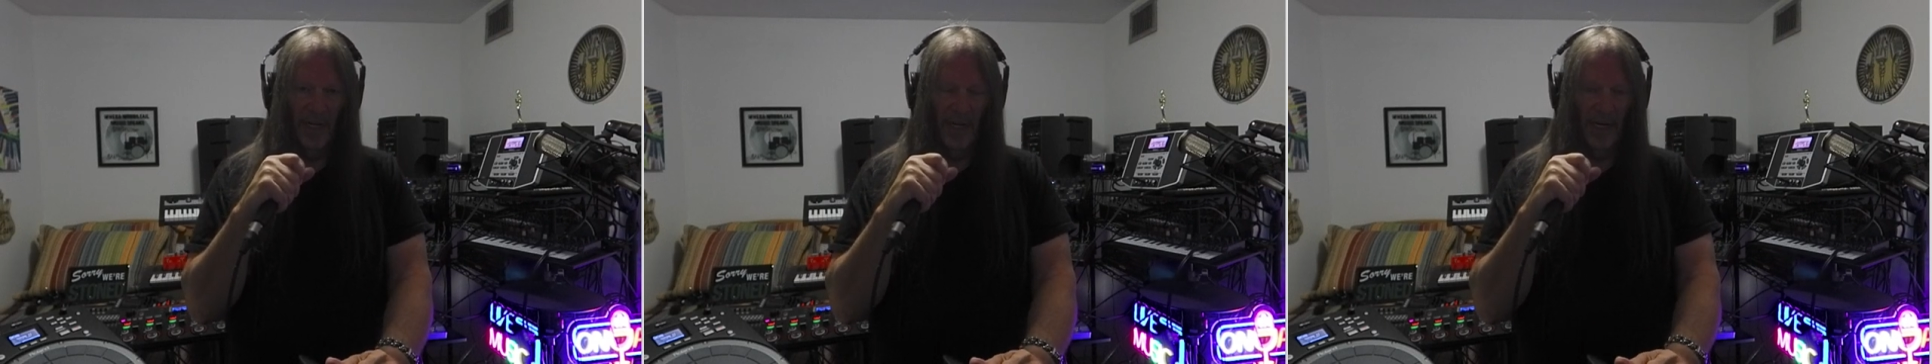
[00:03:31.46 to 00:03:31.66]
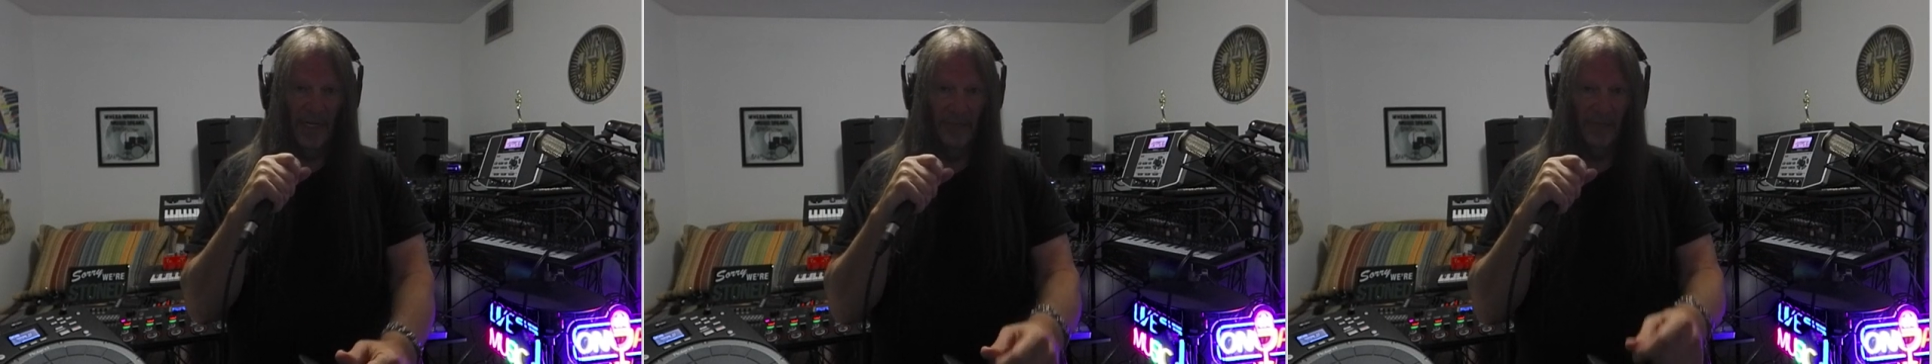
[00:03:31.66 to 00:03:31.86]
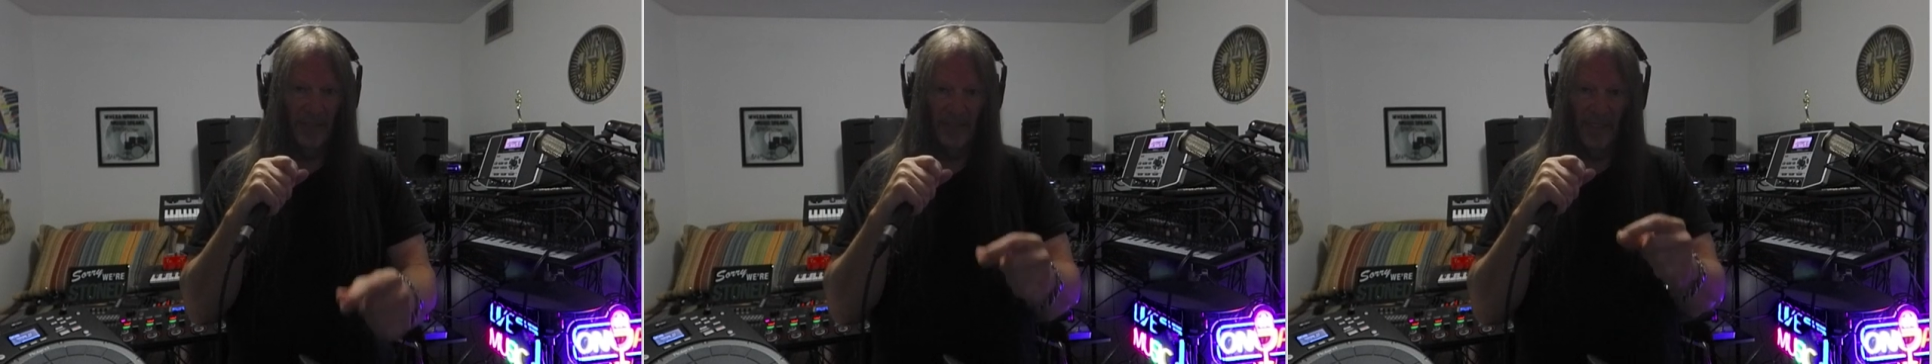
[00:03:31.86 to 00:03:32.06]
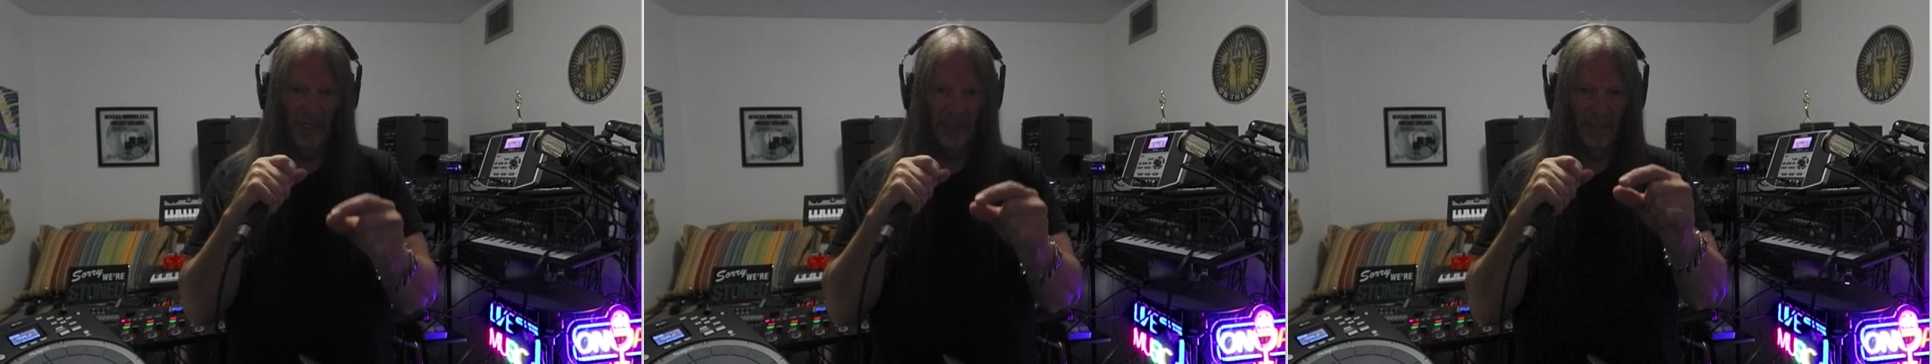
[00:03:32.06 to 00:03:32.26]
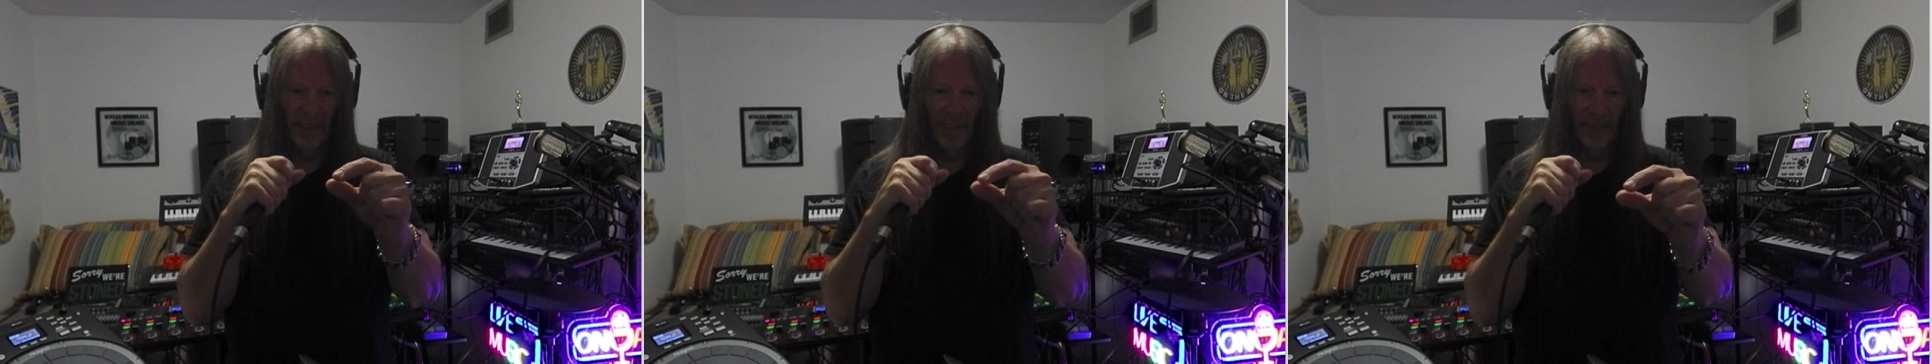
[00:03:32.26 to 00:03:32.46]
It even
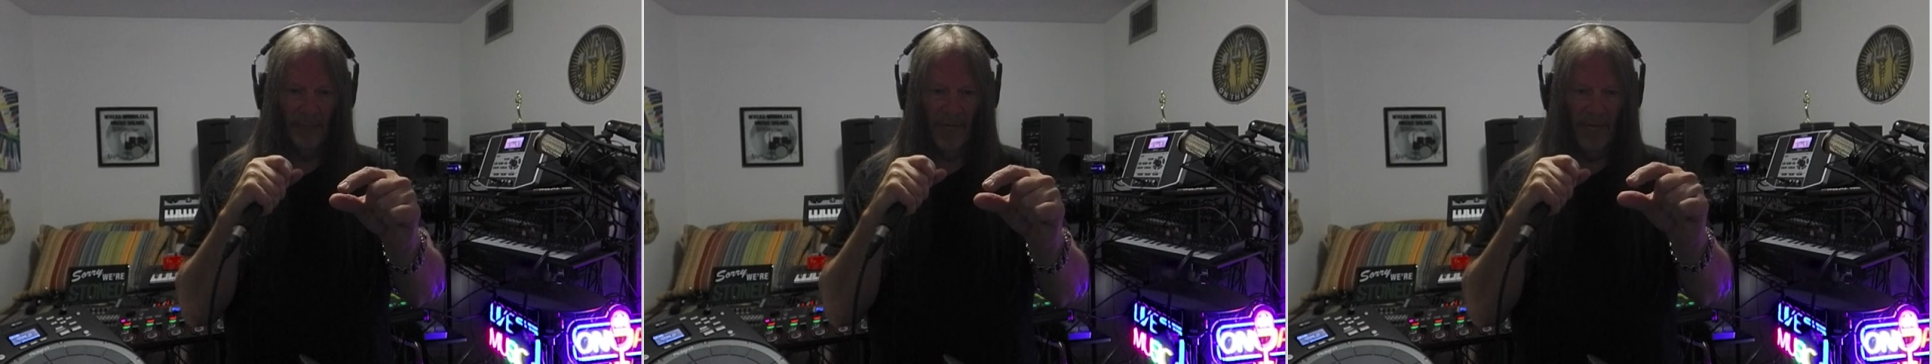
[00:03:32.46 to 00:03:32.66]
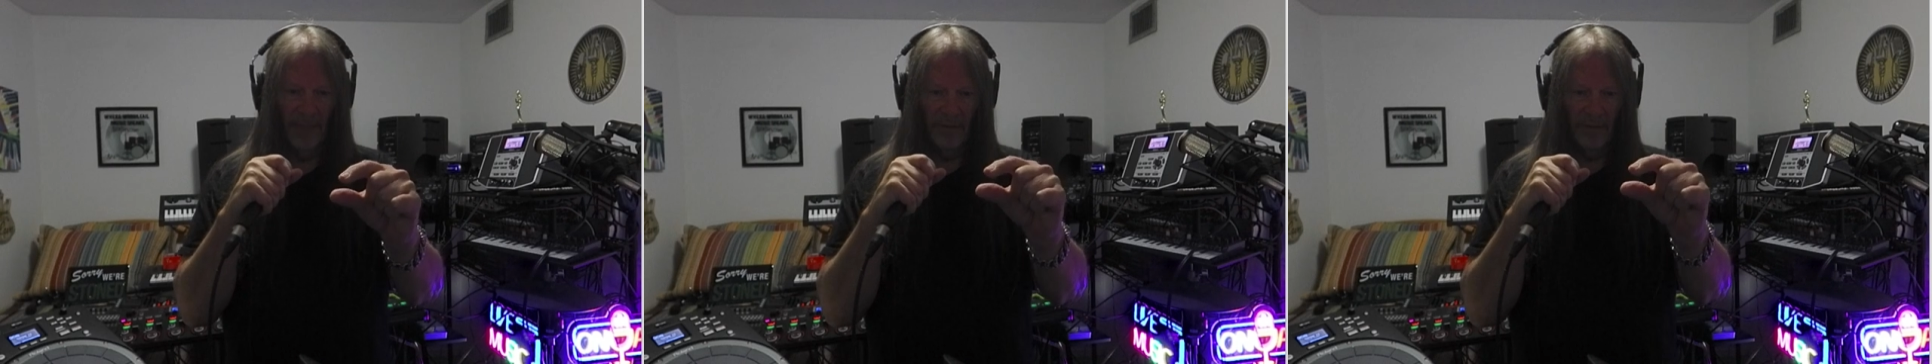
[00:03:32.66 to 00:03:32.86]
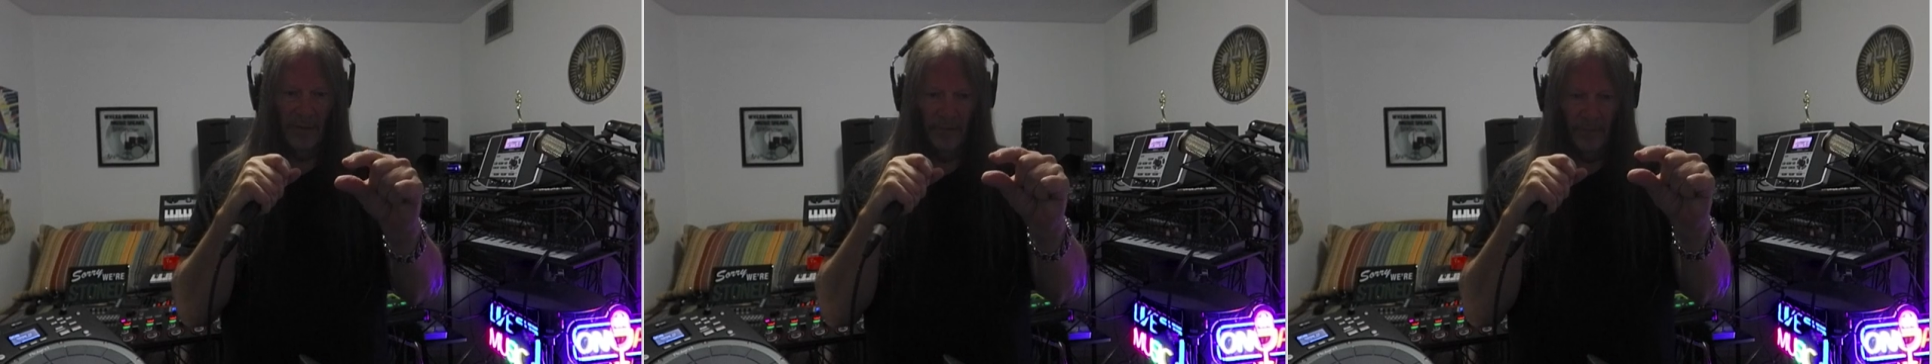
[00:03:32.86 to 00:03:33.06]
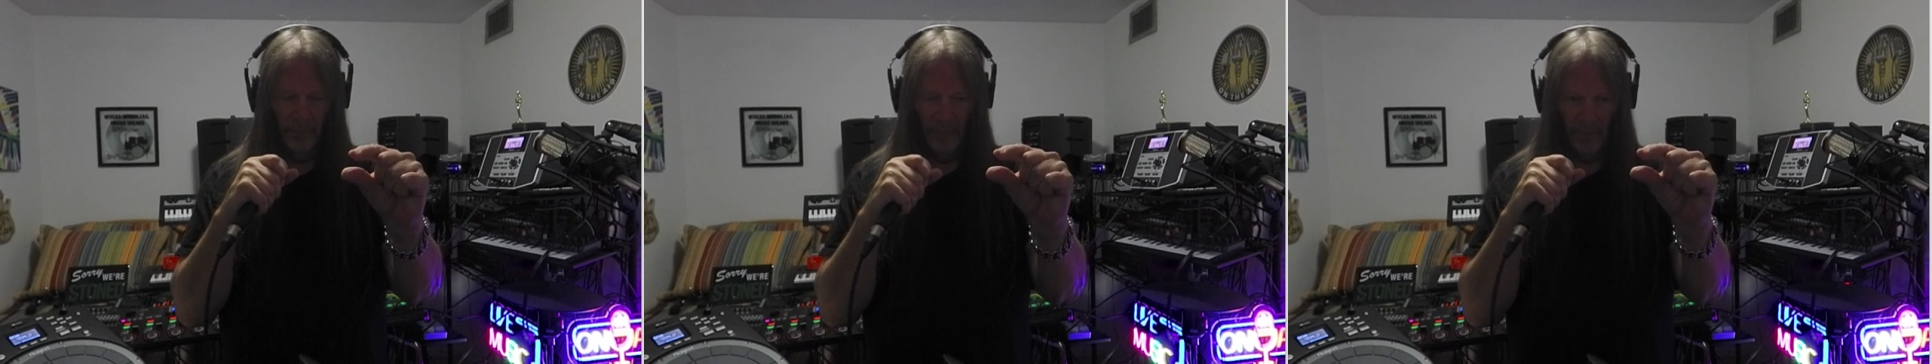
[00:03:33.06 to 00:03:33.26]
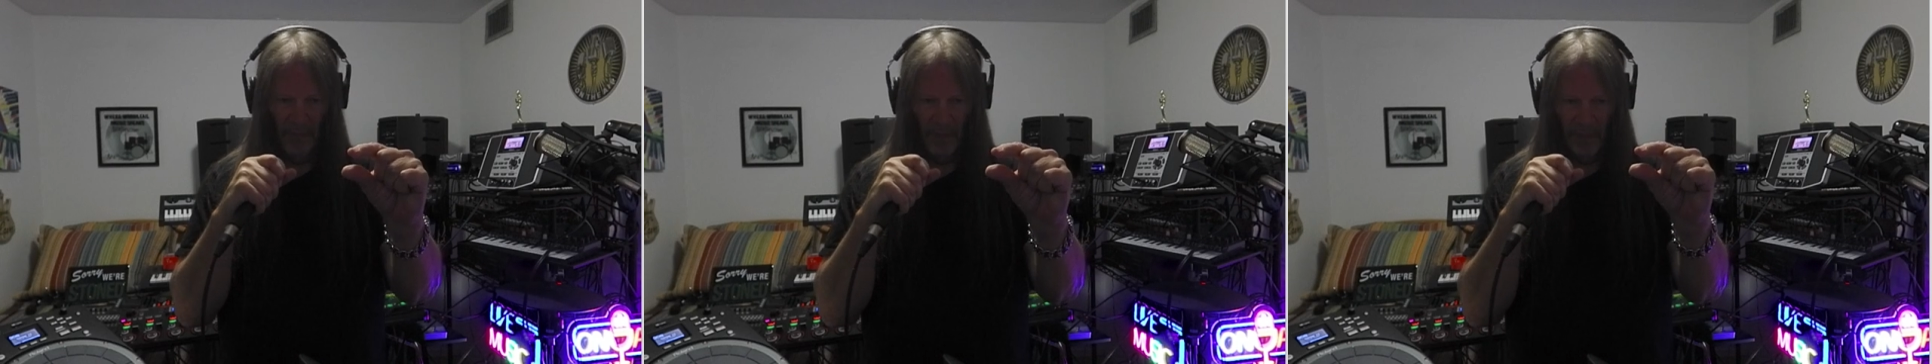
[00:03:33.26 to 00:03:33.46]
says on the bottle,
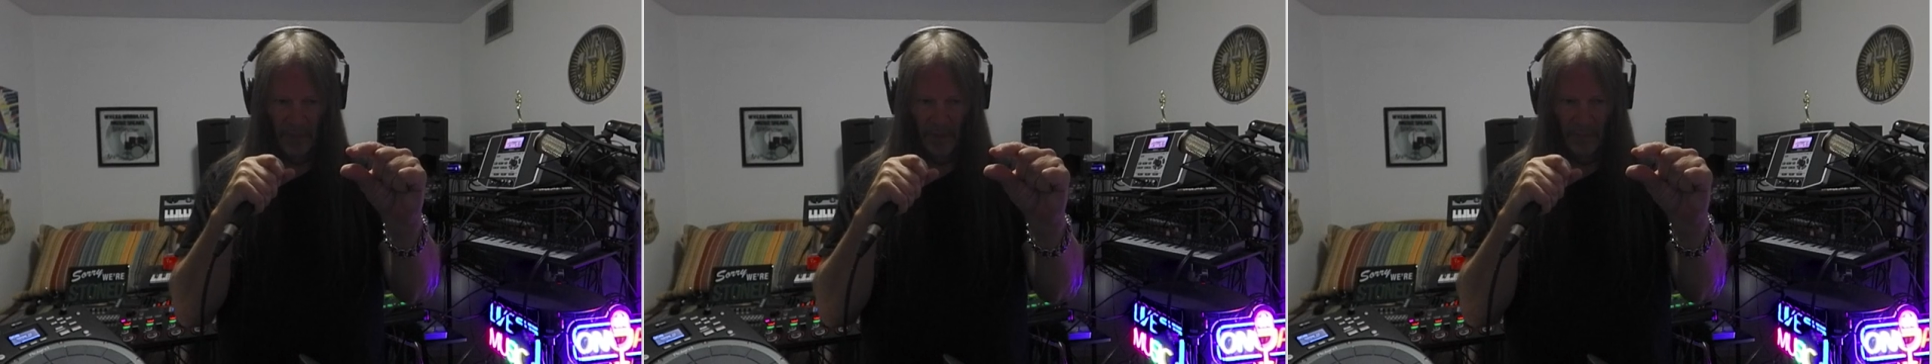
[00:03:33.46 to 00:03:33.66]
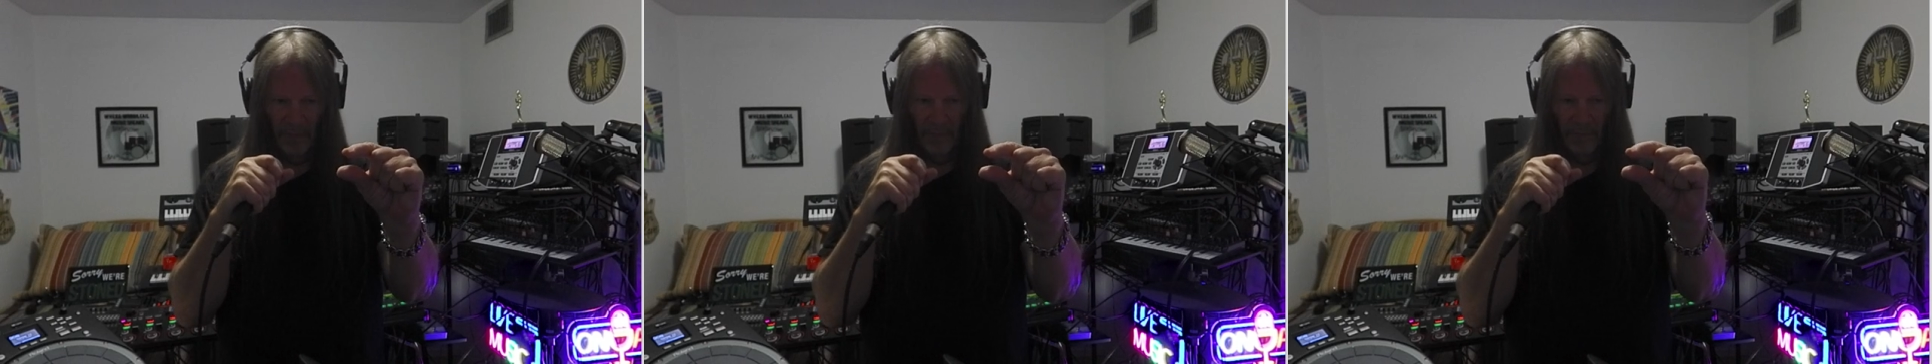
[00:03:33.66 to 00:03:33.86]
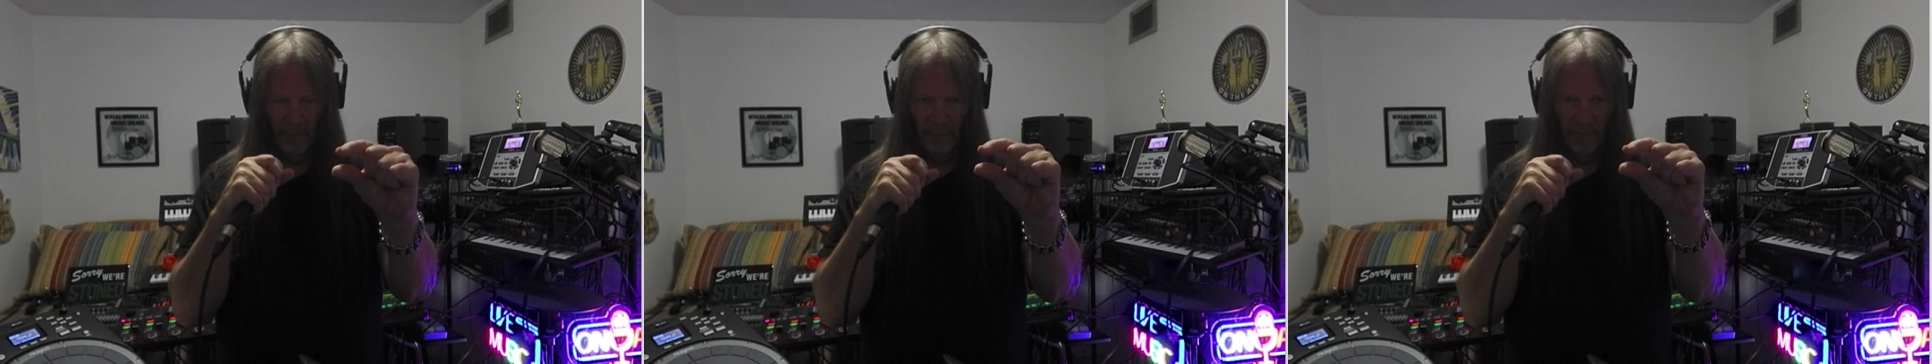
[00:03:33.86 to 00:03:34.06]
you know,